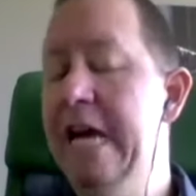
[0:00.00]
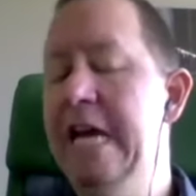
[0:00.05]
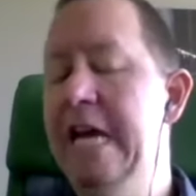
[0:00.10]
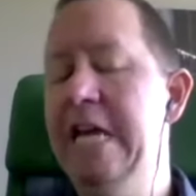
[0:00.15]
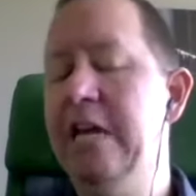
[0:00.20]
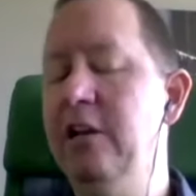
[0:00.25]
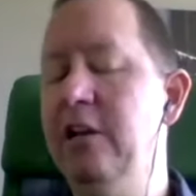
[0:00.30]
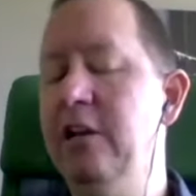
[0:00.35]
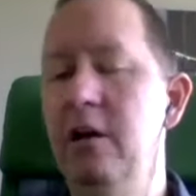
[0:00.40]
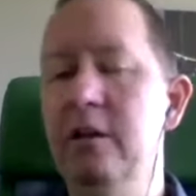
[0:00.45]

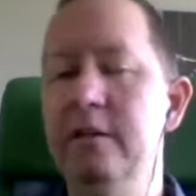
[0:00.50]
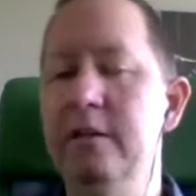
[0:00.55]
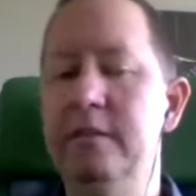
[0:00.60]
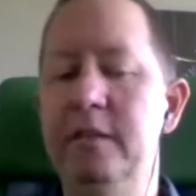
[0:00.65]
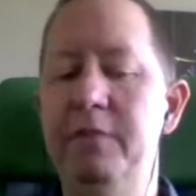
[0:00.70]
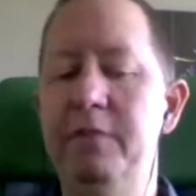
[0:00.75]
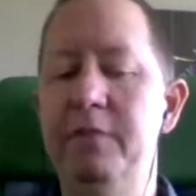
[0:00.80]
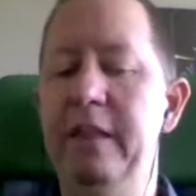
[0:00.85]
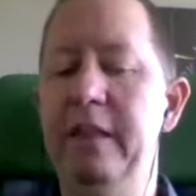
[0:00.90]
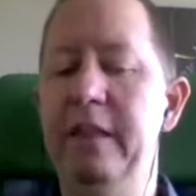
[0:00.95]
you can do all this
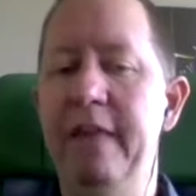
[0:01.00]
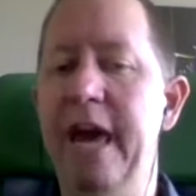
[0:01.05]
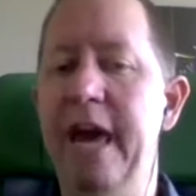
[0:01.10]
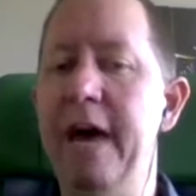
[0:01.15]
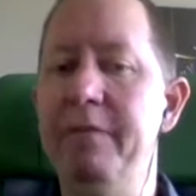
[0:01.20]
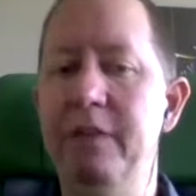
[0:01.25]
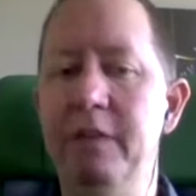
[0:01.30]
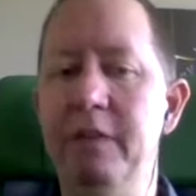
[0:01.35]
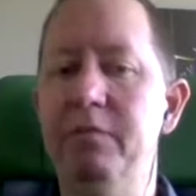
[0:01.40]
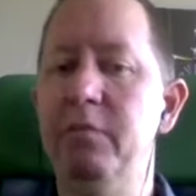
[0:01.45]
stuff, and then they
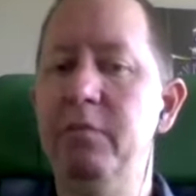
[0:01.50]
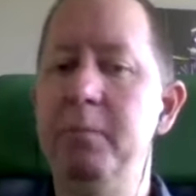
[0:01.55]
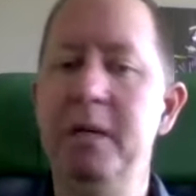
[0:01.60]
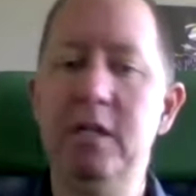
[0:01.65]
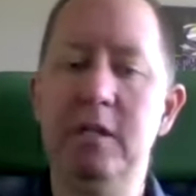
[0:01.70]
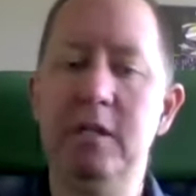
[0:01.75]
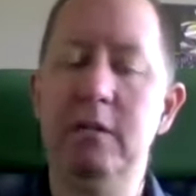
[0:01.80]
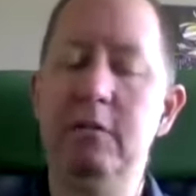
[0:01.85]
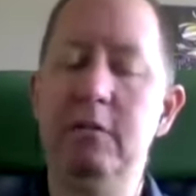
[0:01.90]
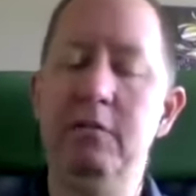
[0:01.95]
have the
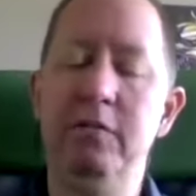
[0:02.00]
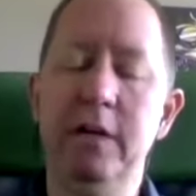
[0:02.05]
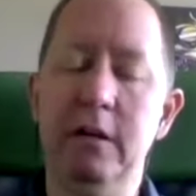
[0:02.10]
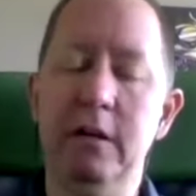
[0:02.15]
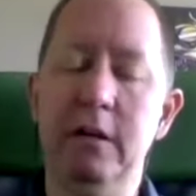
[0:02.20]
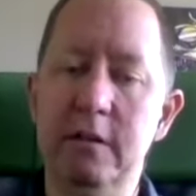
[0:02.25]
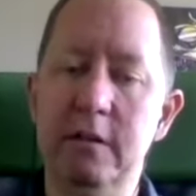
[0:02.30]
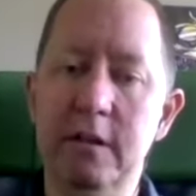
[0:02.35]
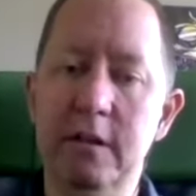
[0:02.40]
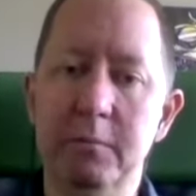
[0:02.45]
information on their
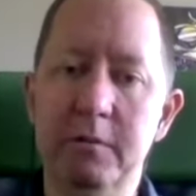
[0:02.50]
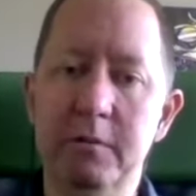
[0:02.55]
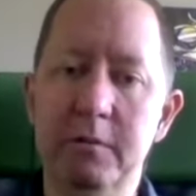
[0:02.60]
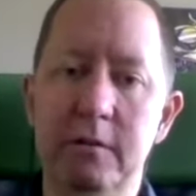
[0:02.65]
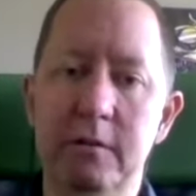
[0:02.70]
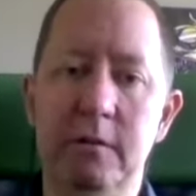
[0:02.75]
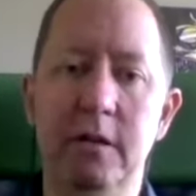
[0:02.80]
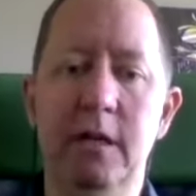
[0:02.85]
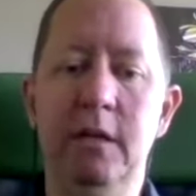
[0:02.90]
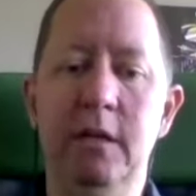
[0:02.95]

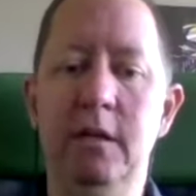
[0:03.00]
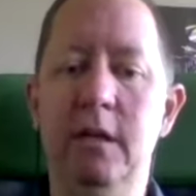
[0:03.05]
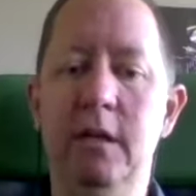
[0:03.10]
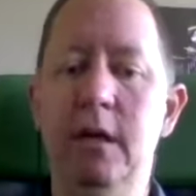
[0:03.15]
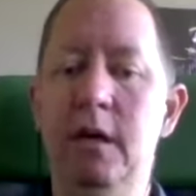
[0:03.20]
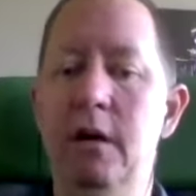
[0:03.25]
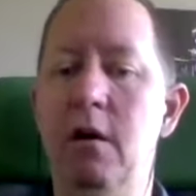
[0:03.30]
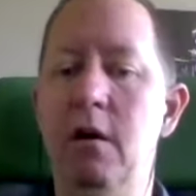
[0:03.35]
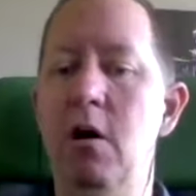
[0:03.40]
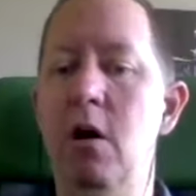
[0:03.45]
fingertips. And
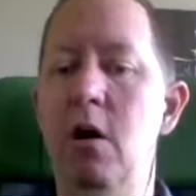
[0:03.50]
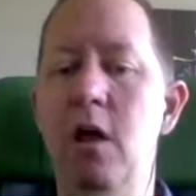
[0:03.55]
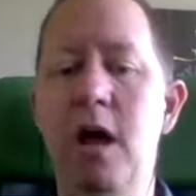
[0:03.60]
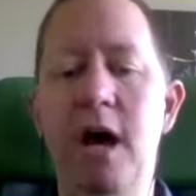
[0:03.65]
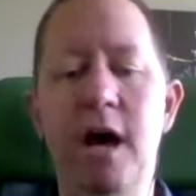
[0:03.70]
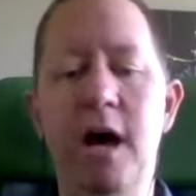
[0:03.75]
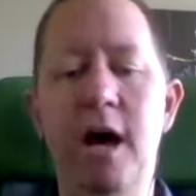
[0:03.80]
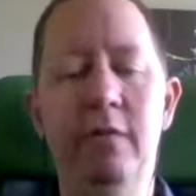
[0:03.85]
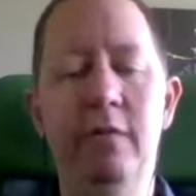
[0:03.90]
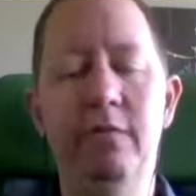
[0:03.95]
they all
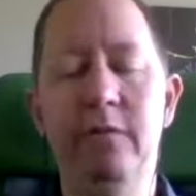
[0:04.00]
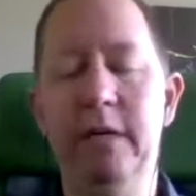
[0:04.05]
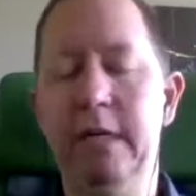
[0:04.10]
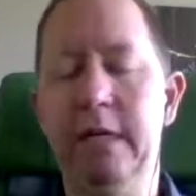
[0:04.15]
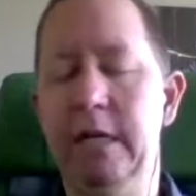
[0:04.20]
have